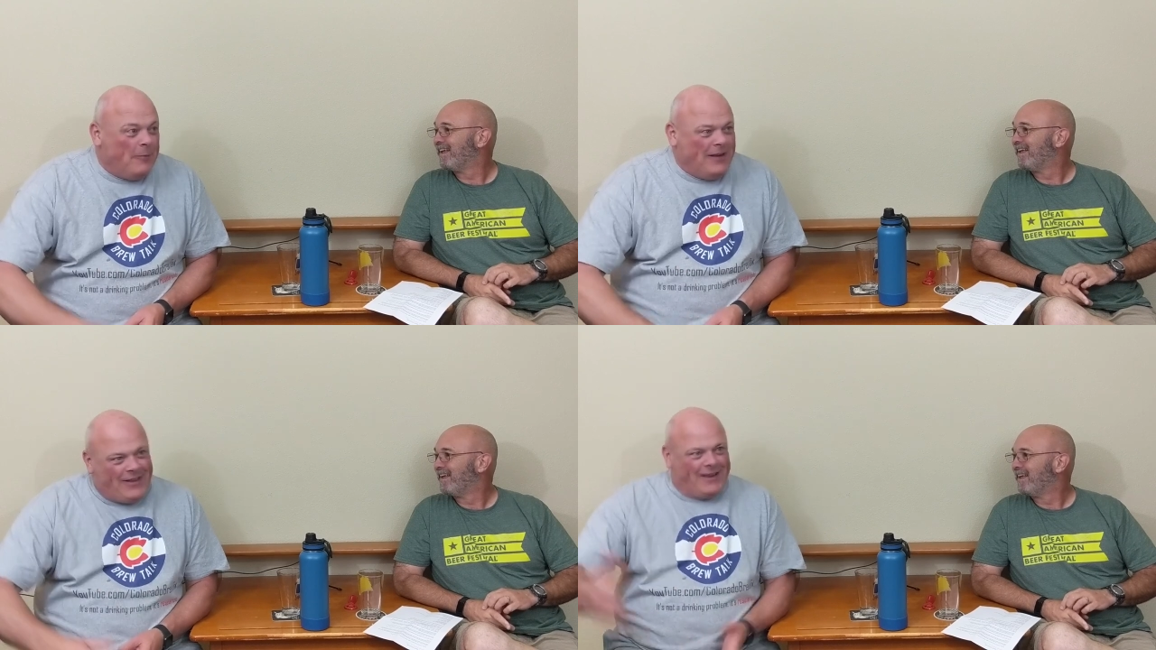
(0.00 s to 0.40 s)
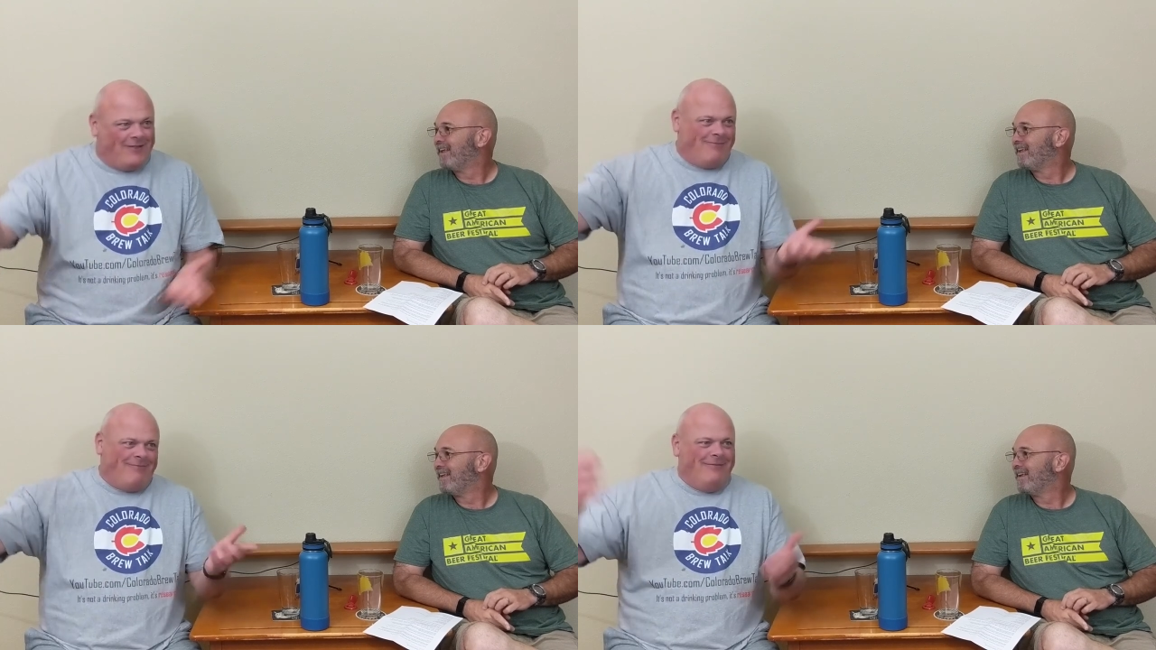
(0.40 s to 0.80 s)
Speaker 1: and me like,
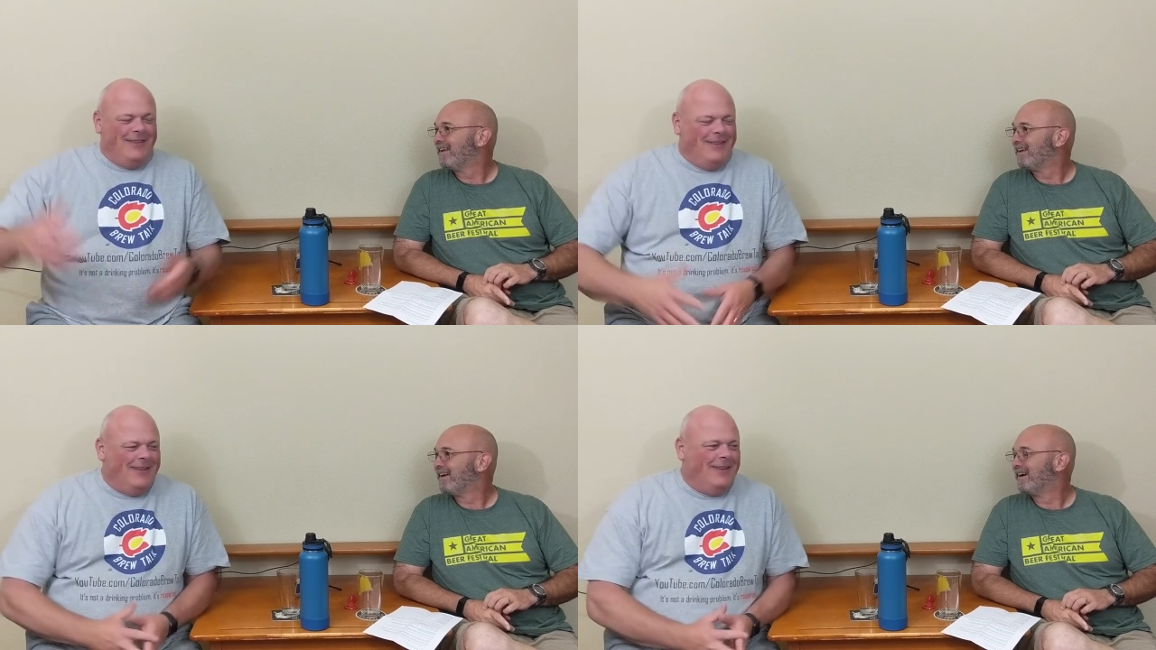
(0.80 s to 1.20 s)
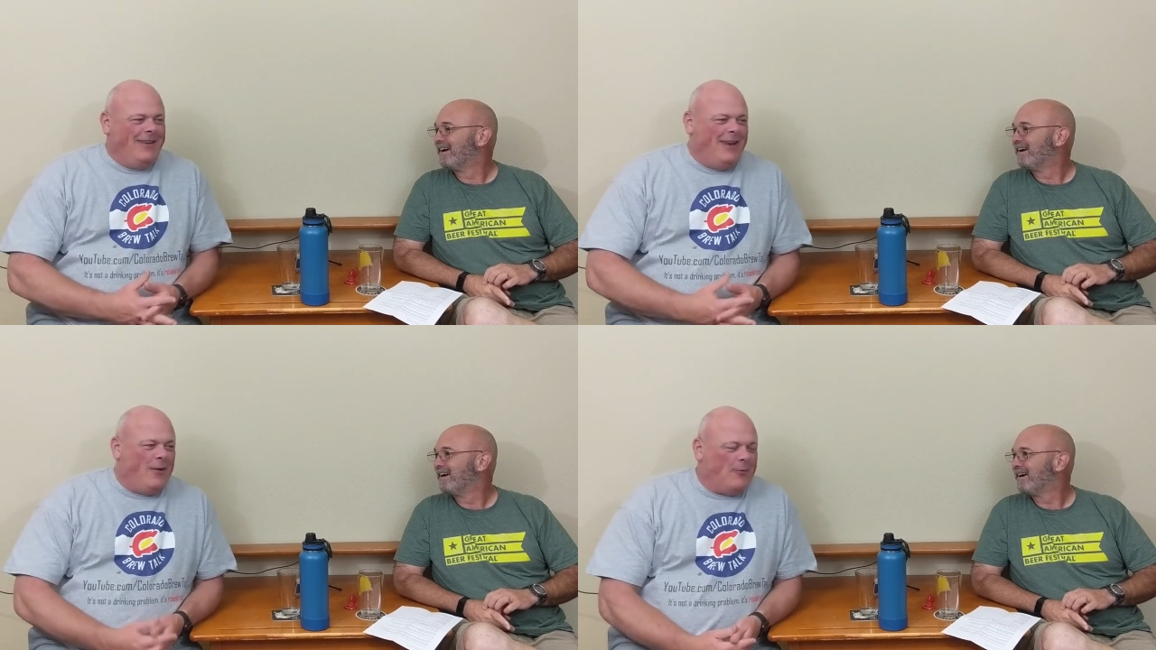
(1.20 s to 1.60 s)

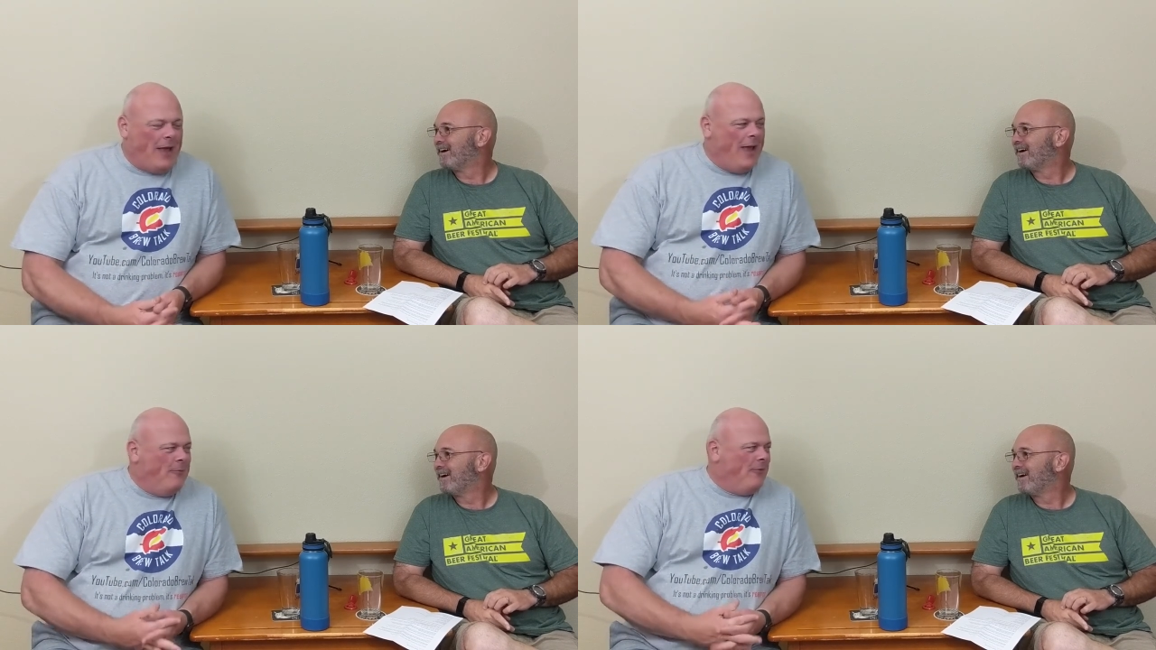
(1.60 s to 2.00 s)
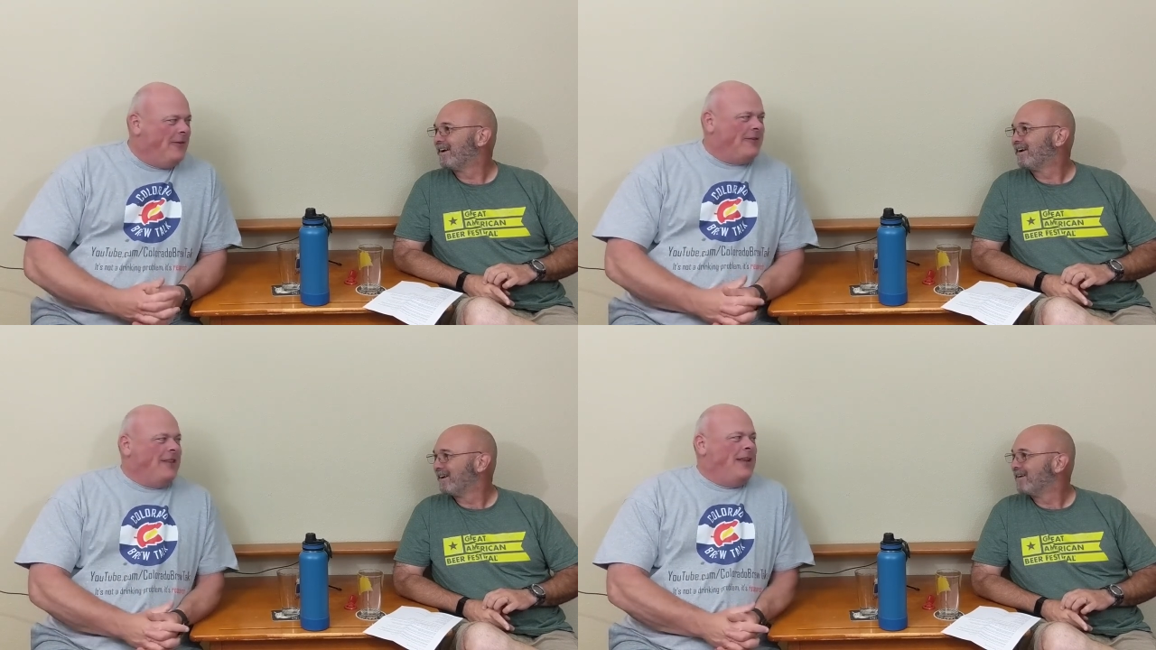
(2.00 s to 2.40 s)
you know, hand
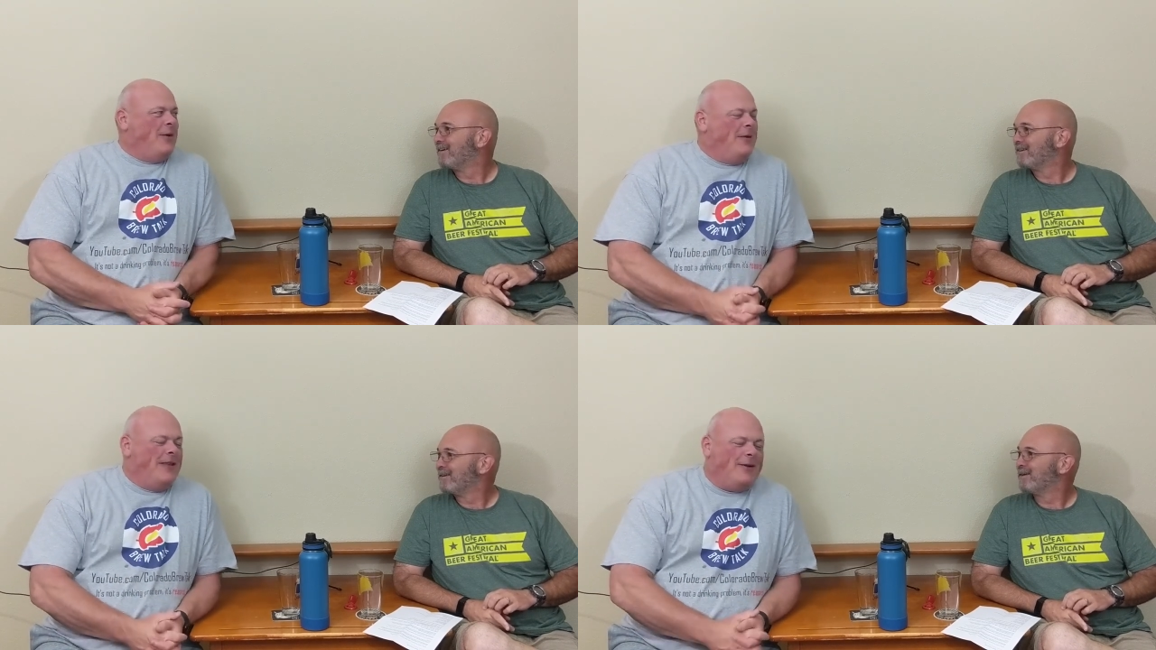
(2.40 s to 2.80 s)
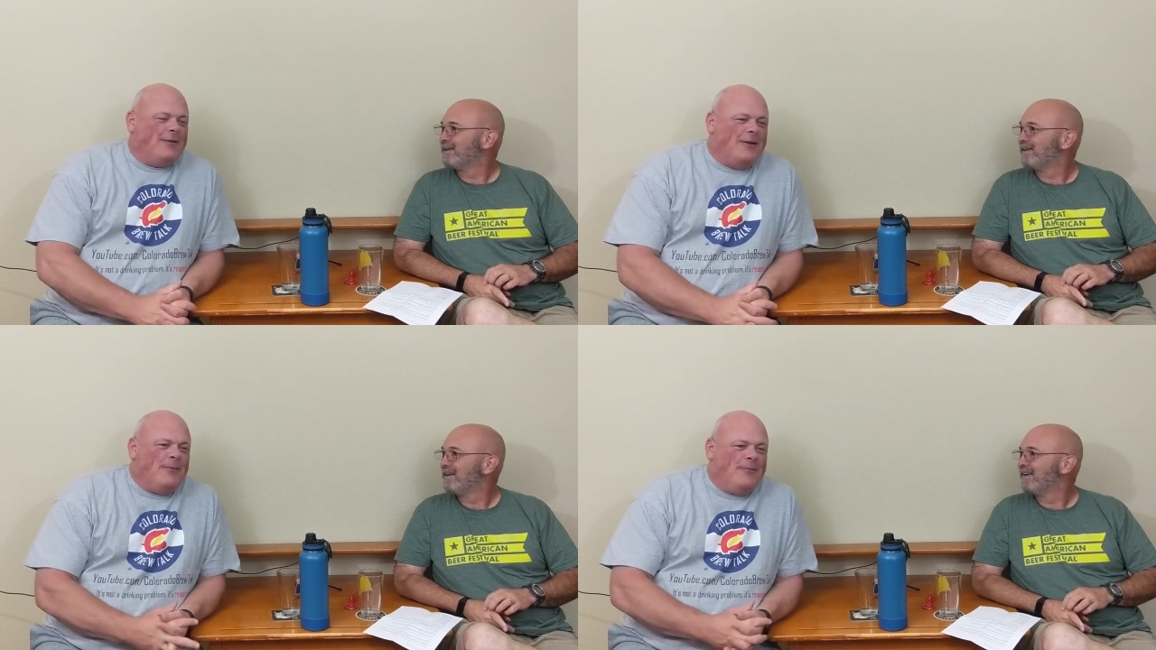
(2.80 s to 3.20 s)
fistedly going there.
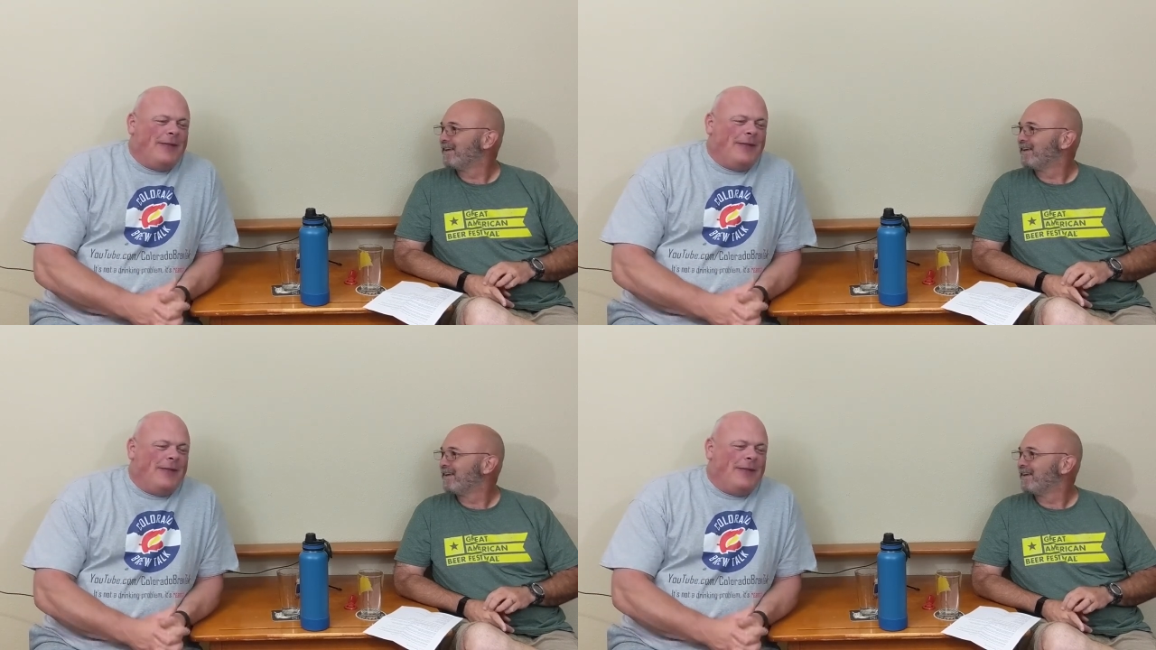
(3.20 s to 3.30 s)
So